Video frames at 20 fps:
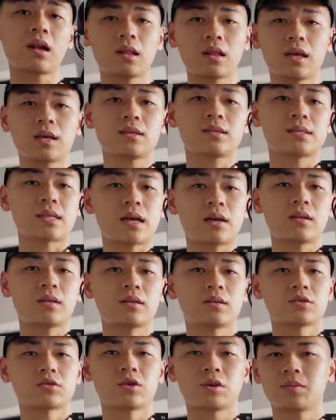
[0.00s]
of links down in the
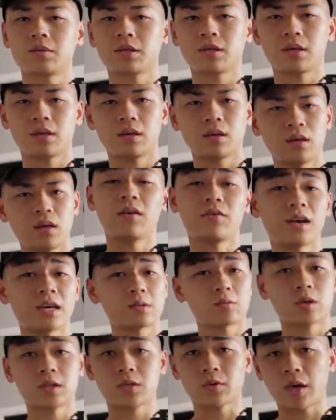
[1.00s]
description if you guys
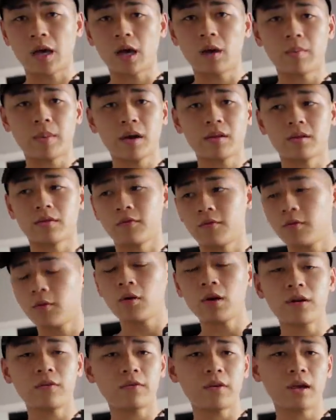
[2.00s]
want to help out the Floyd